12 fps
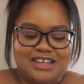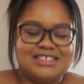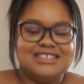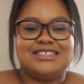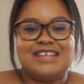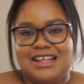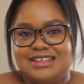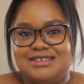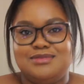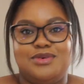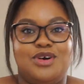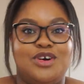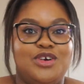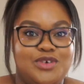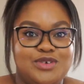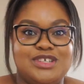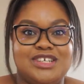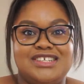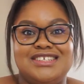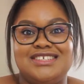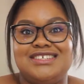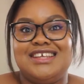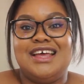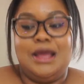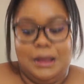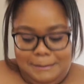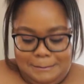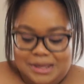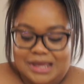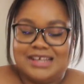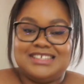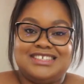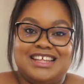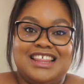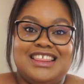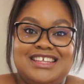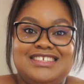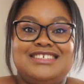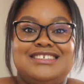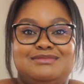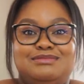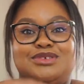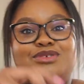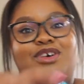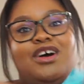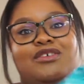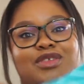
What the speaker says: Zanzibar oceans, because this is the blue of the